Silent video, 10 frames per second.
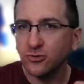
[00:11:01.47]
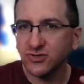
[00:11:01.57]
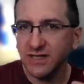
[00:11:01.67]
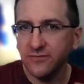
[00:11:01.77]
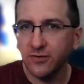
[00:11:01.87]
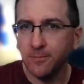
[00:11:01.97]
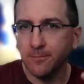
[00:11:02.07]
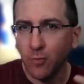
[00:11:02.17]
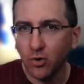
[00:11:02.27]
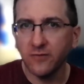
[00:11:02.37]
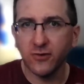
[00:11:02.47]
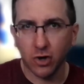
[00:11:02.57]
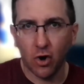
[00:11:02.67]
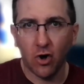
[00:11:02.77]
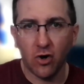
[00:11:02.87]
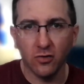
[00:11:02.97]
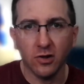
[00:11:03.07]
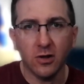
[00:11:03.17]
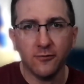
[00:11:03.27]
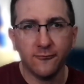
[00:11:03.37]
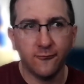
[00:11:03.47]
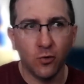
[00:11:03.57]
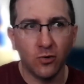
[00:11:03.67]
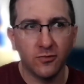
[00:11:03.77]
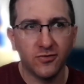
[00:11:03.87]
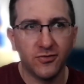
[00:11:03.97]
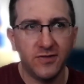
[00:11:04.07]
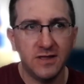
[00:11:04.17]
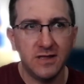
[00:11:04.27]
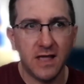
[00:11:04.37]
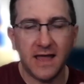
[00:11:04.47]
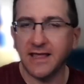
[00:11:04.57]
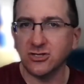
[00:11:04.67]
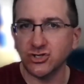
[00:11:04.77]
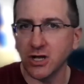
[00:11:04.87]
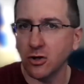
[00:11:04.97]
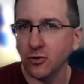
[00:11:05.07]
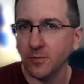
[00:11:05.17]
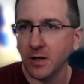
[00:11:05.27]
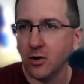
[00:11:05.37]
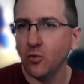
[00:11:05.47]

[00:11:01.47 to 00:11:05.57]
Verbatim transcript: there's even more of a call for the NHL